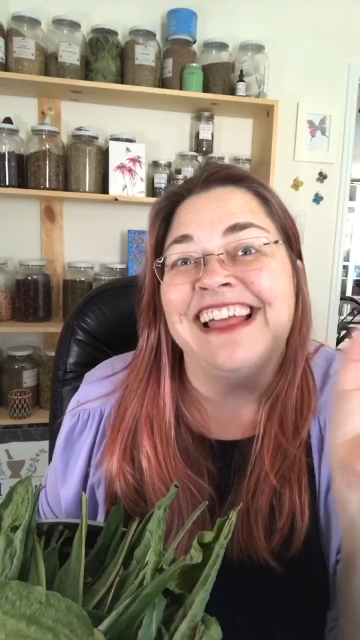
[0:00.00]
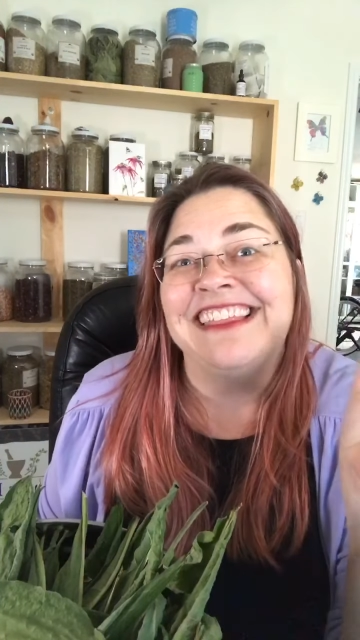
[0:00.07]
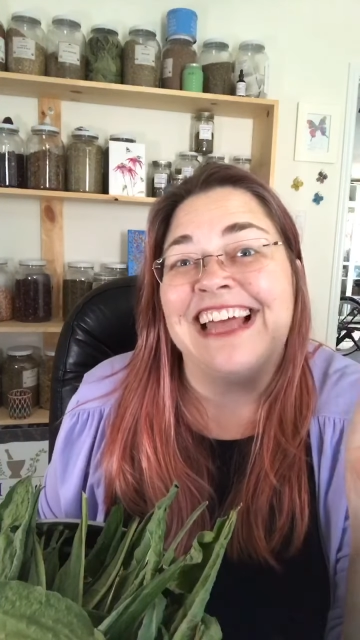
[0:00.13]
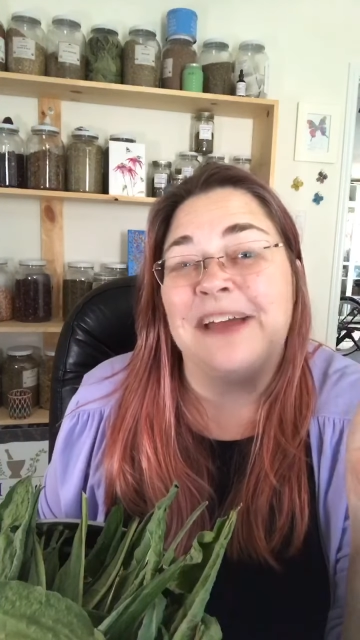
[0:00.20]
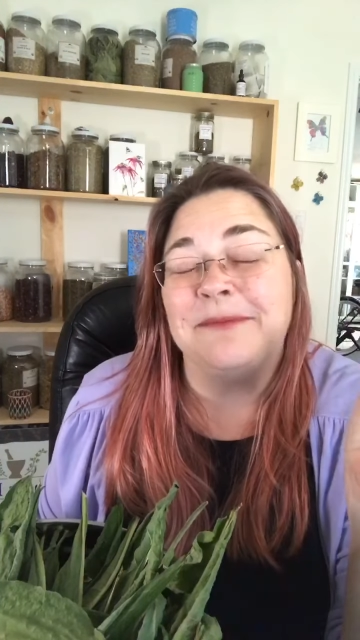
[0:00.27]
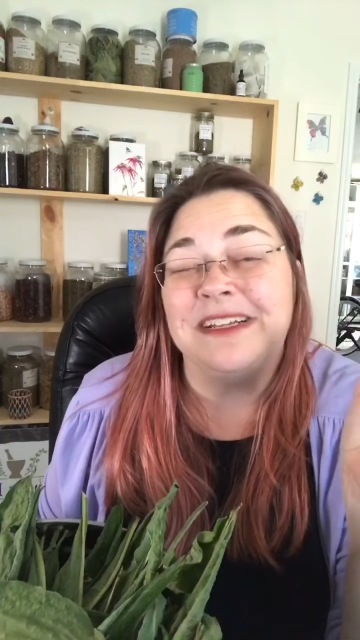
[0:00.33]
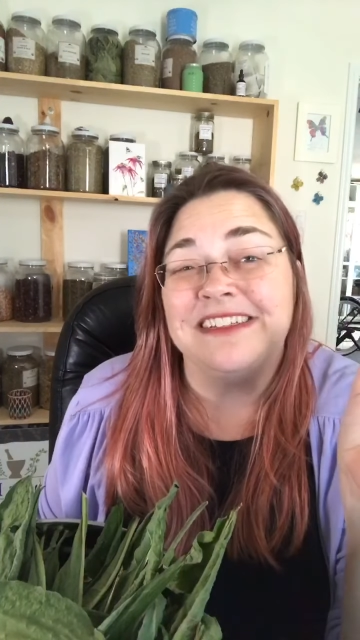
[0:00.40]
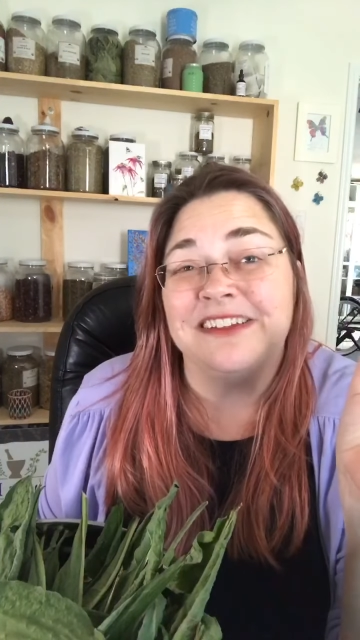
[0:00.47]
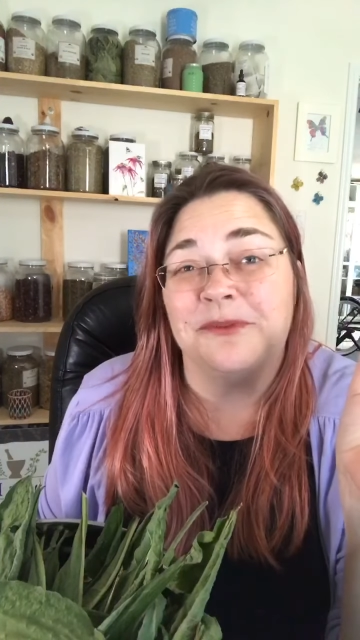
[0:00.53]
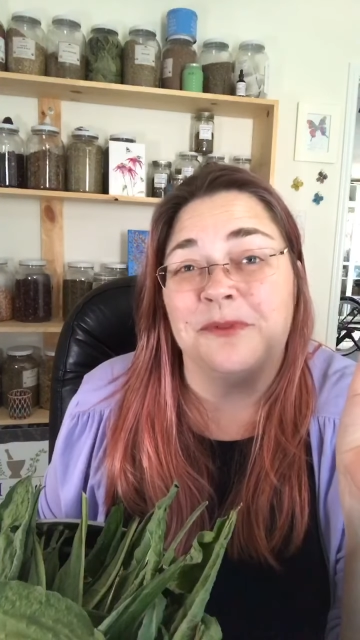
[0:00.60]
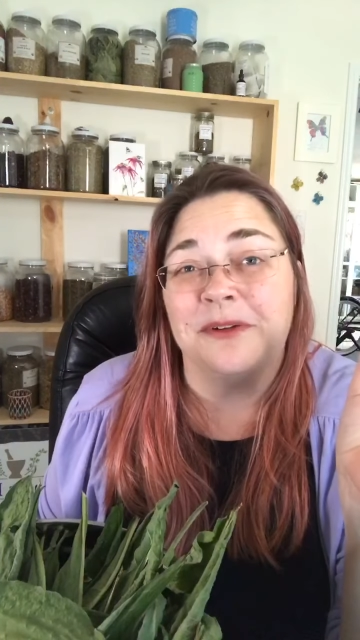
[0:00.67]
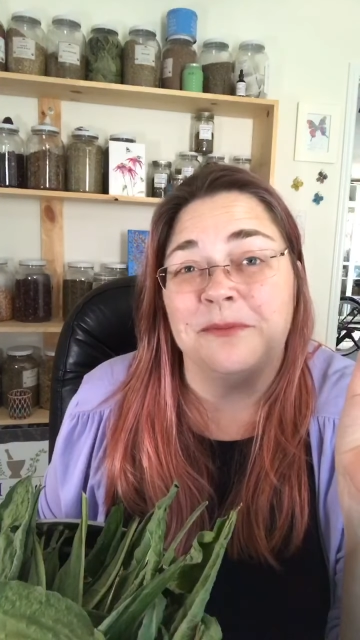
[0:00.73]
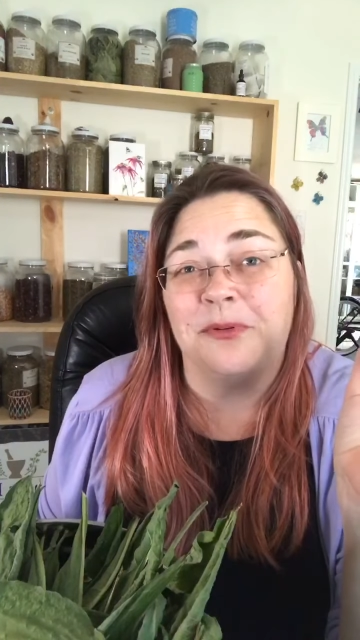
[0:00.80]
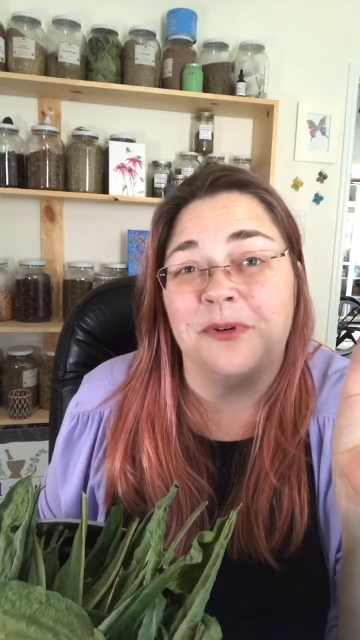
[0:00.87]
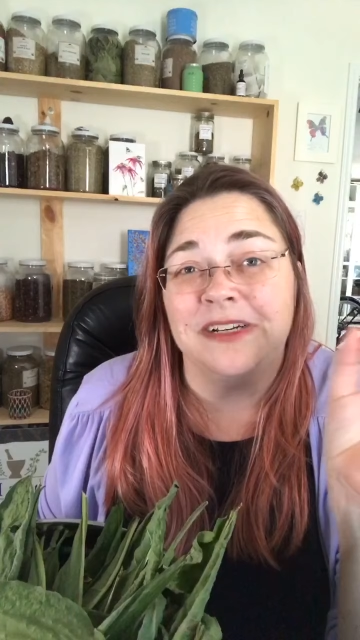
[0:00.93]
that means at
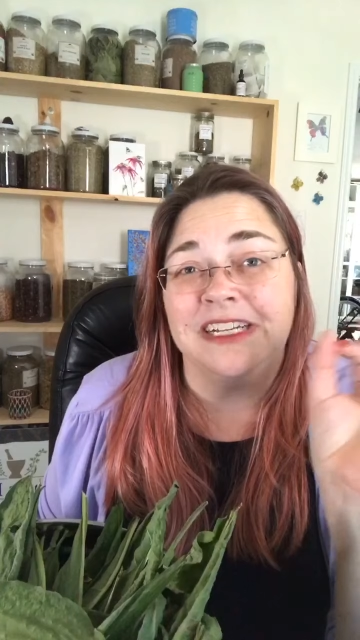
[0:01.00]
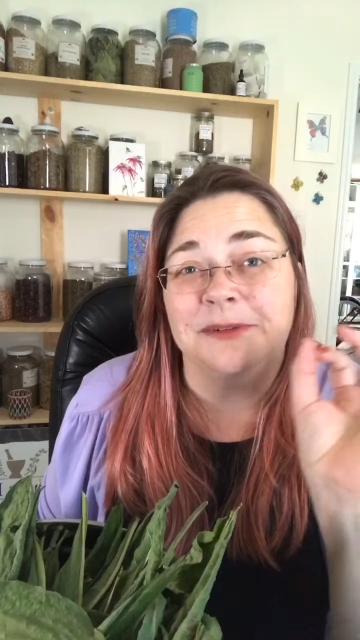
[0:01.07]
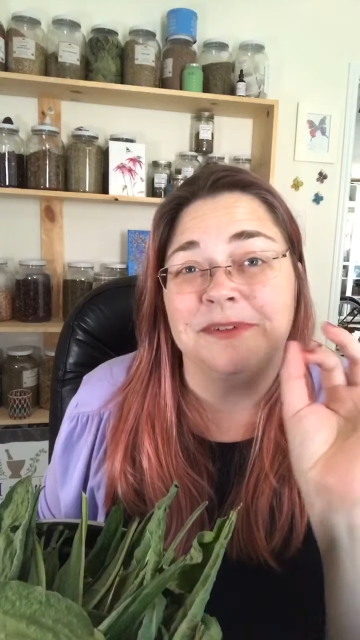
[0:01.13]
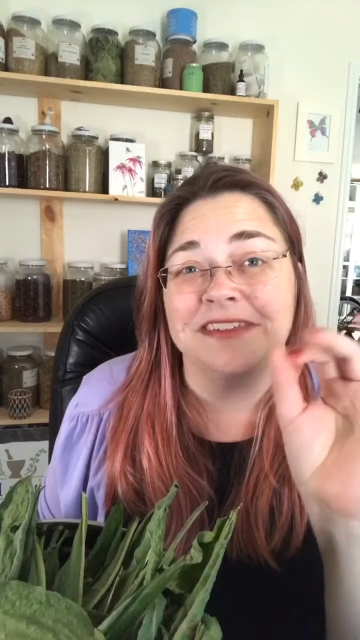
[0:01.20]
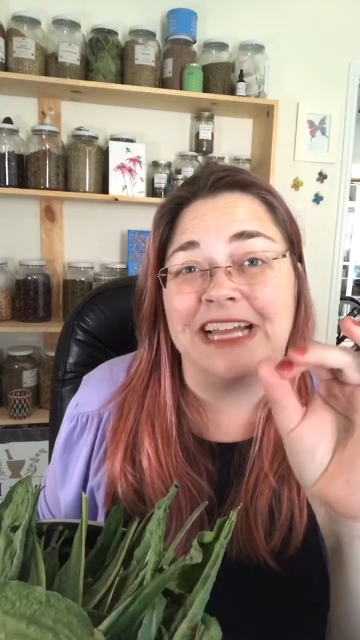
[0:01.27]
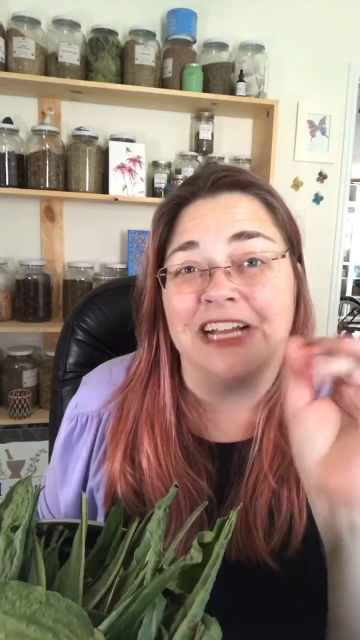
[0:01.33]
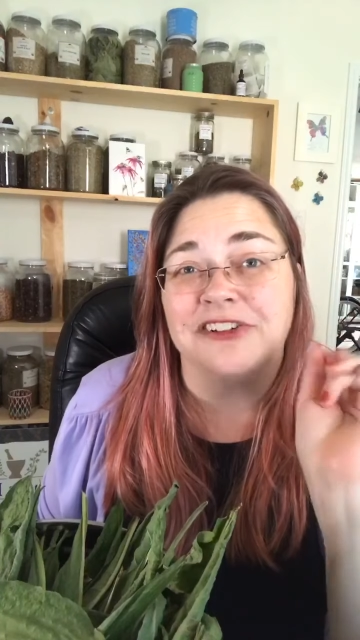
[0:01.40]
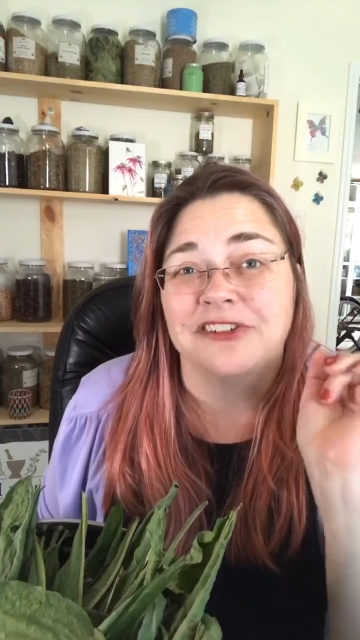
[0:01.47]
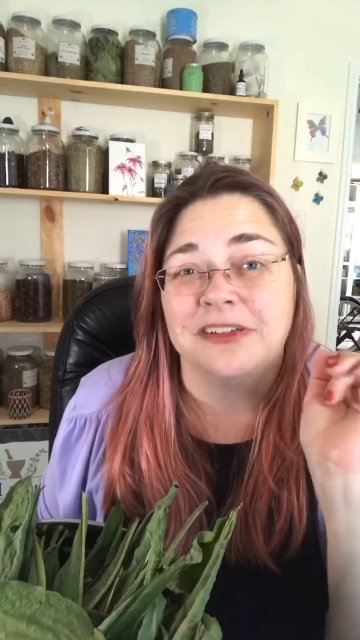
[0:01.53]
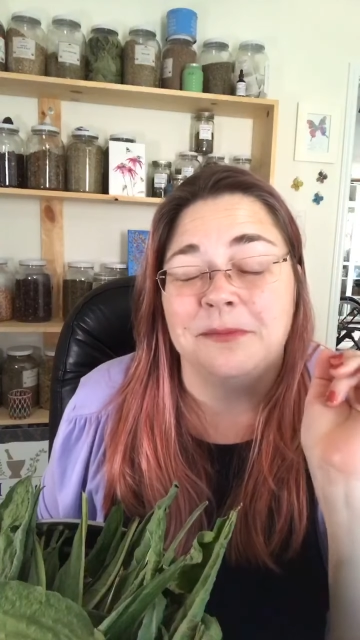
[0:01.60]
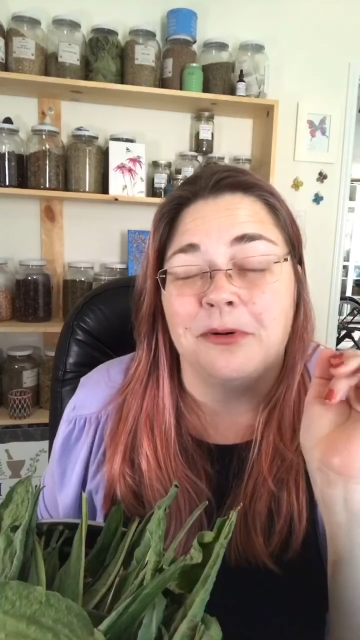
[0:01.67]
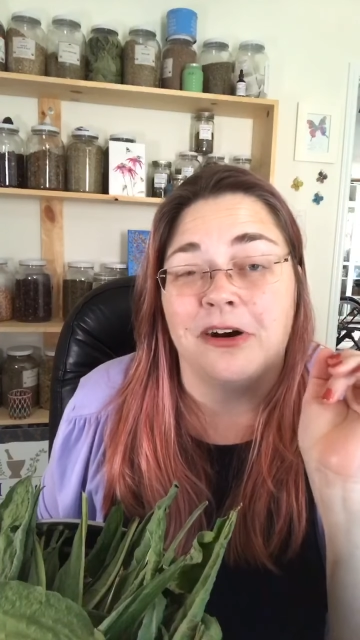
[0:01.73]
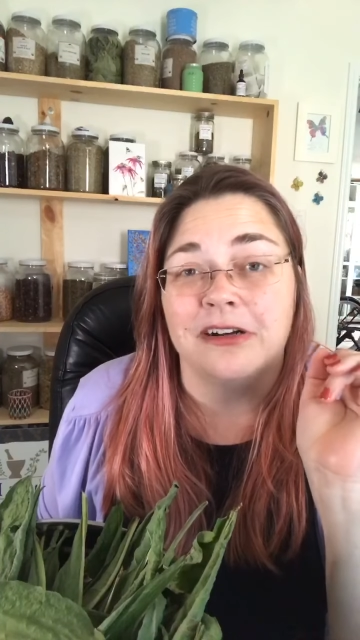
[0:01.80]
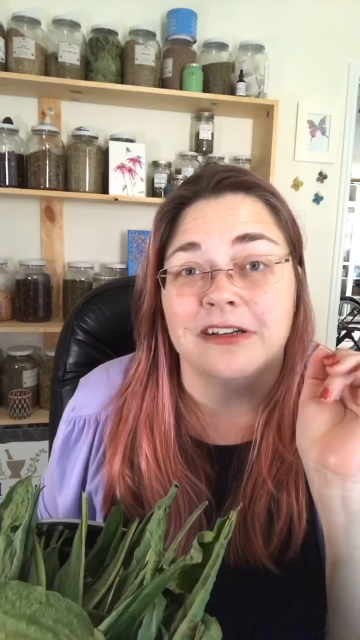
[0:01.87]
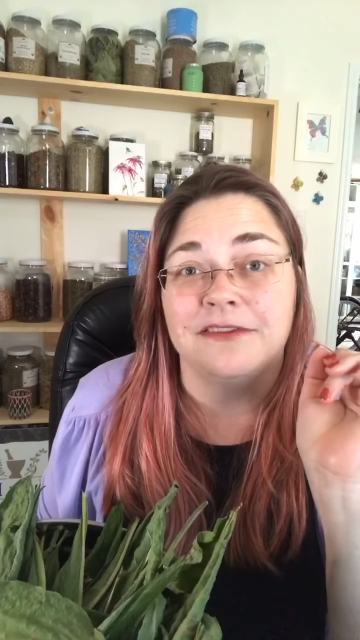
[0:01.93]
one point it was actually
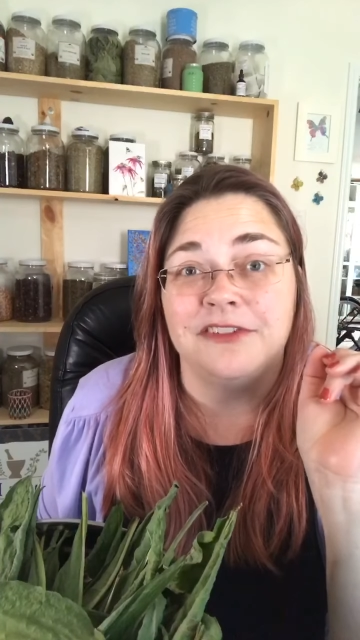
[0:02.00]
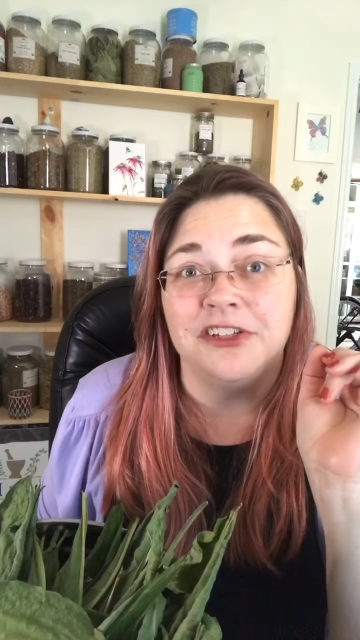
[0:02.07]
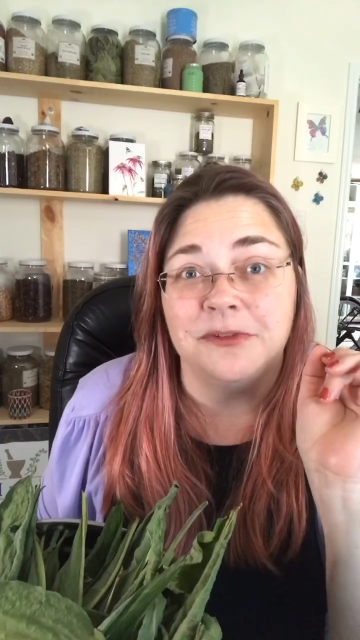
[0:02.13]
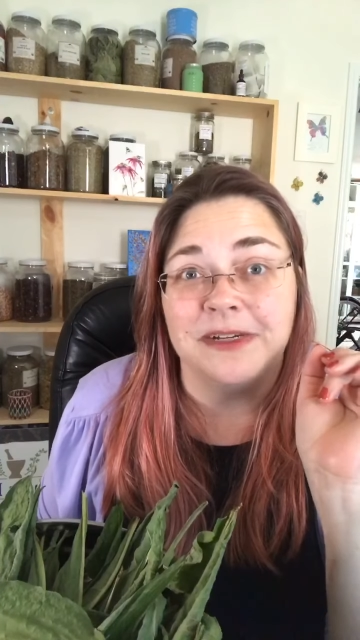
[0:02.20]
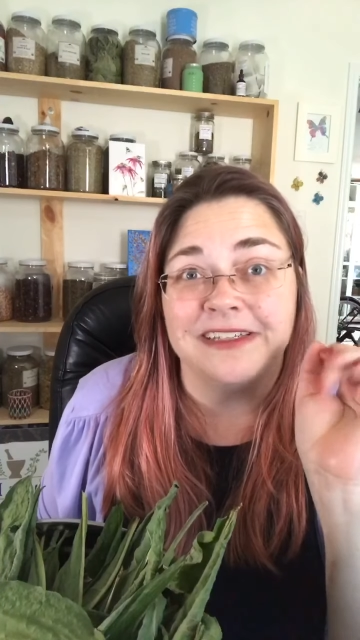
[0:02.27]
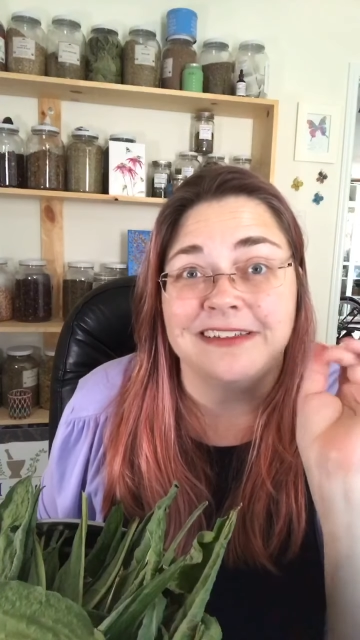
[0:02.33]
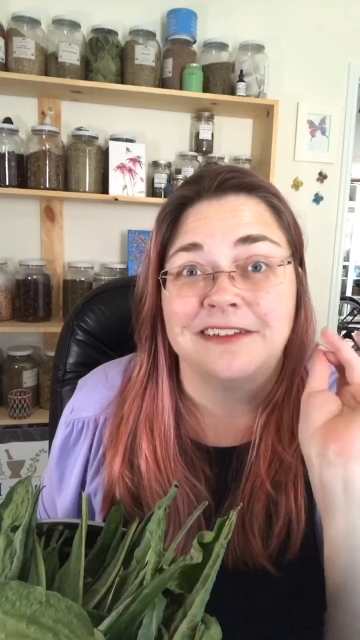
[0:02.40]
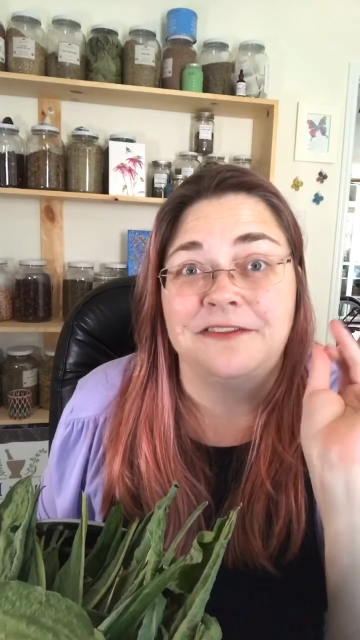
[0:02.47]
part of U.S.